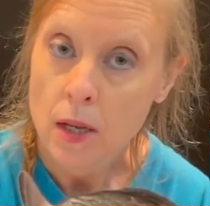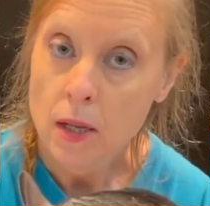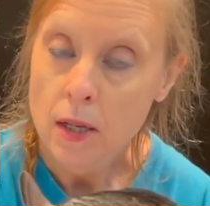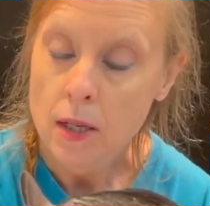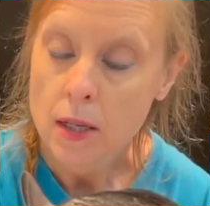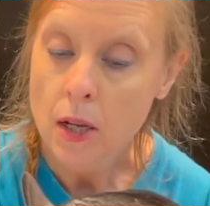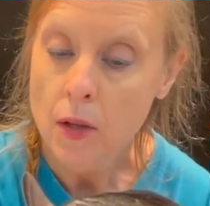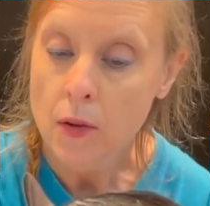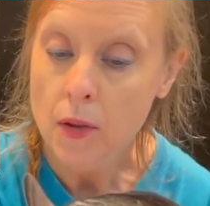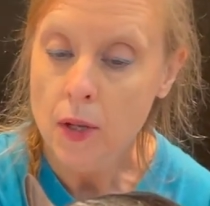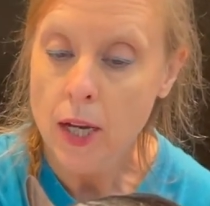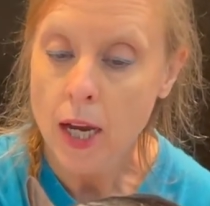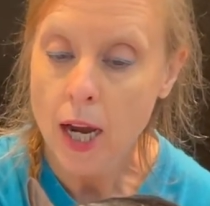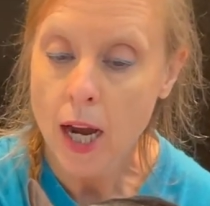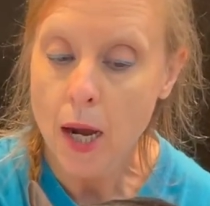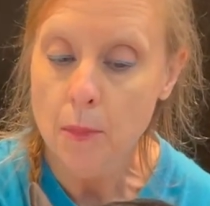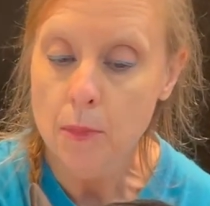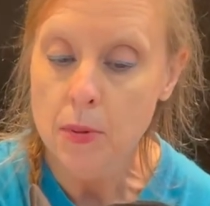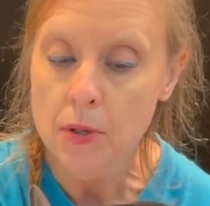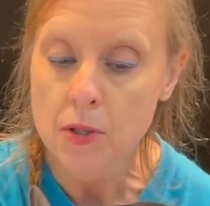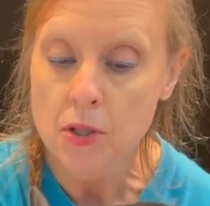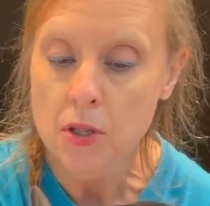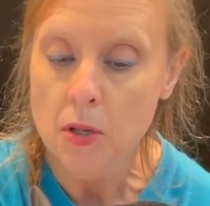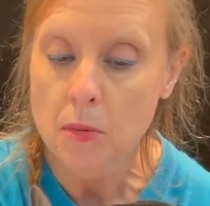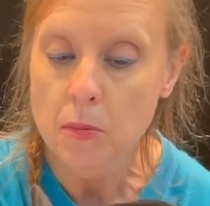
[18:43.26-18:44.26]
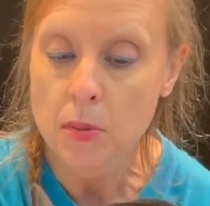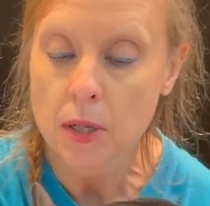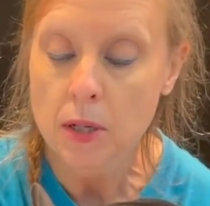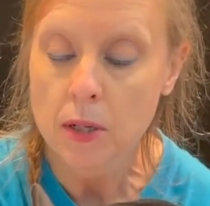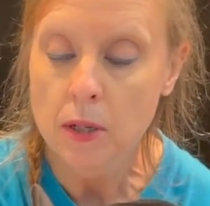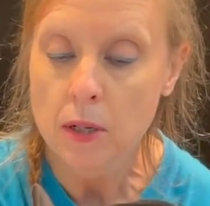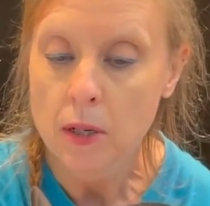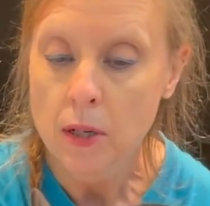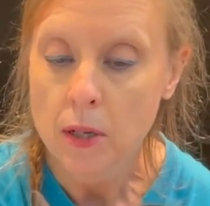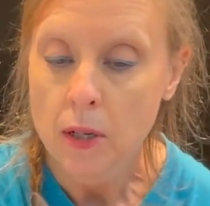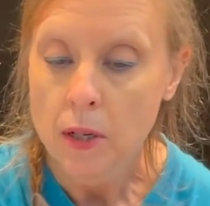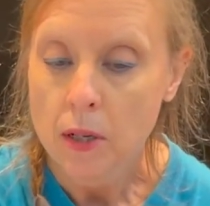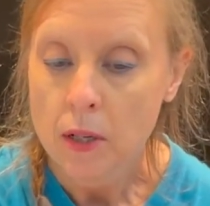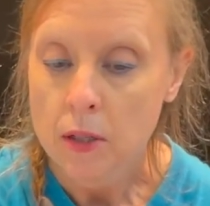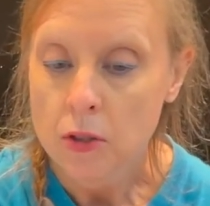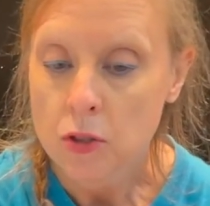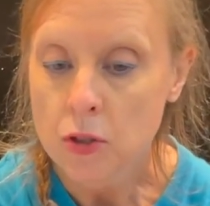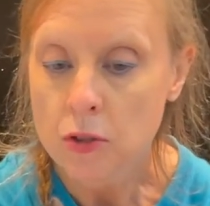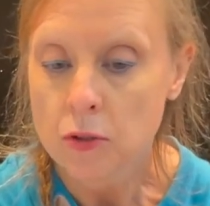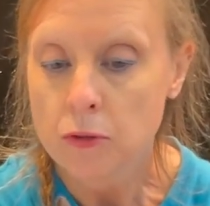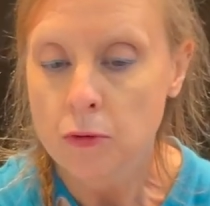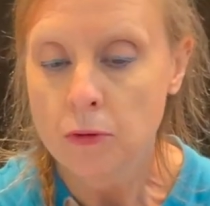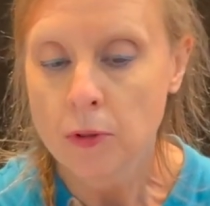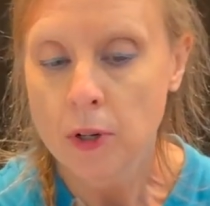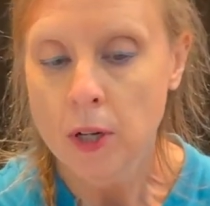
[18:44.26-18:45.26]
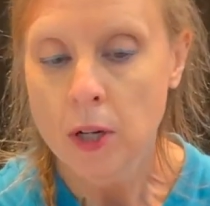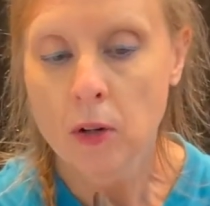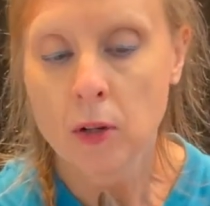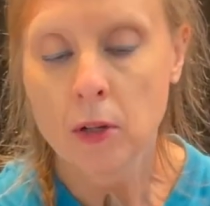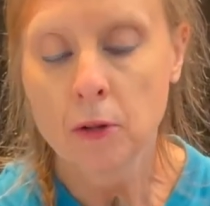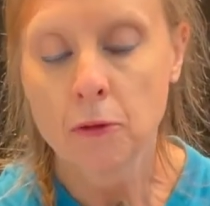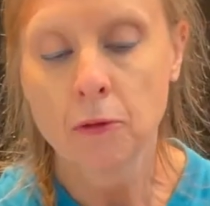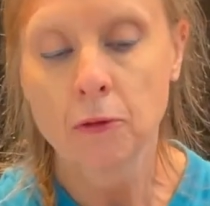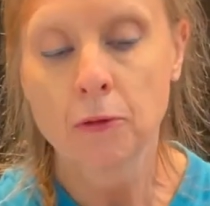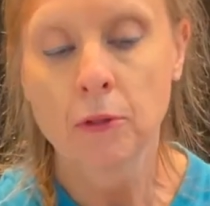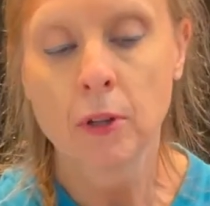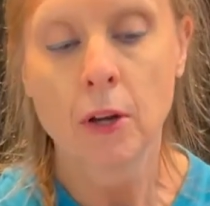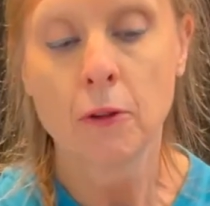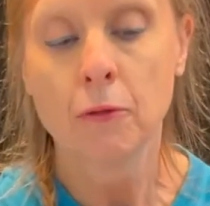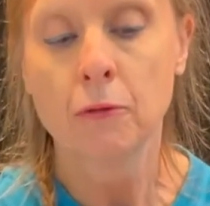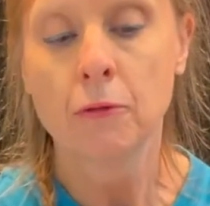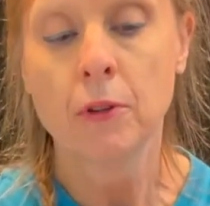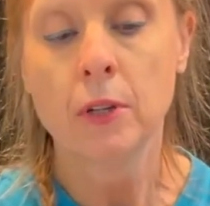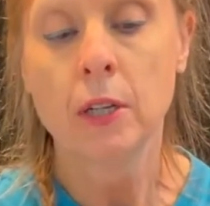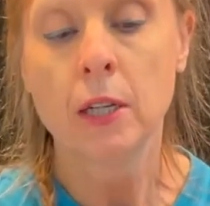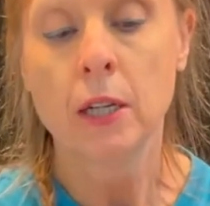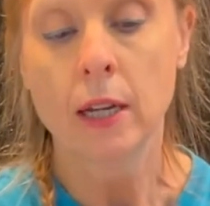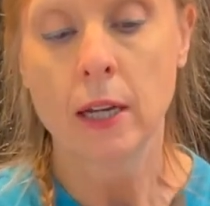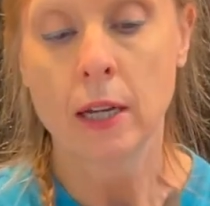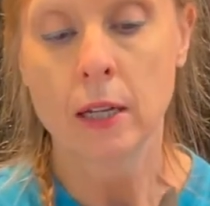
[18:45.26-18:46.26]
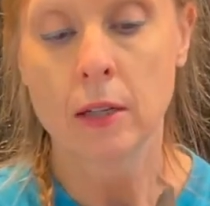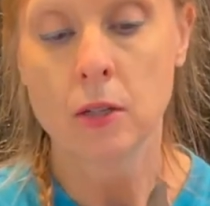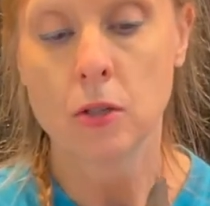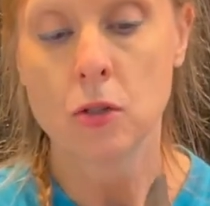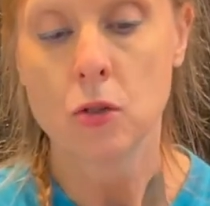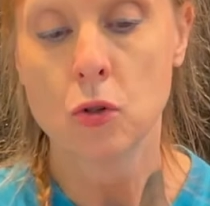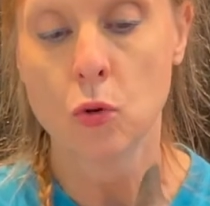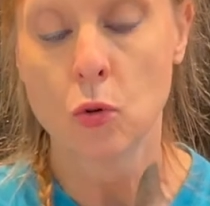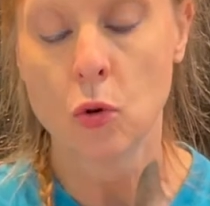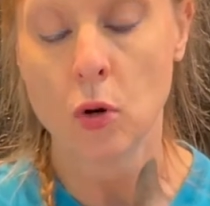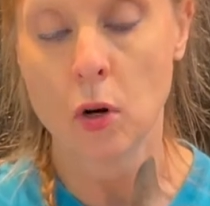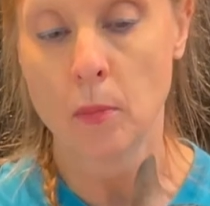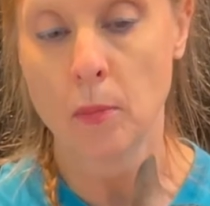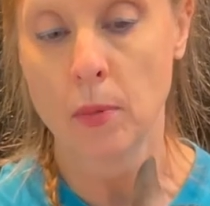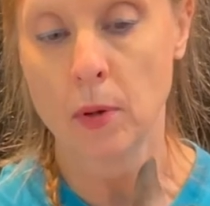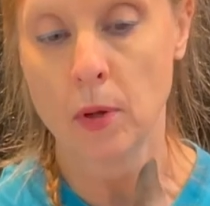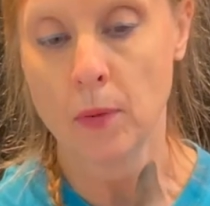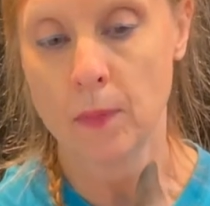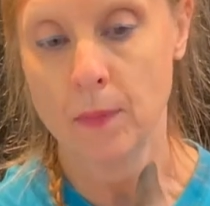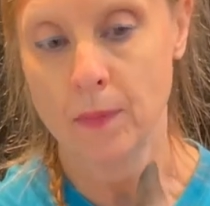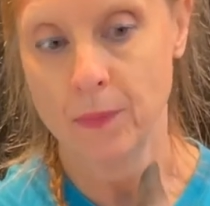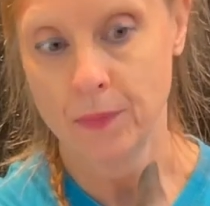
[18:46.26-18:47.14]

Now they happen to be just very fluffy and adorable.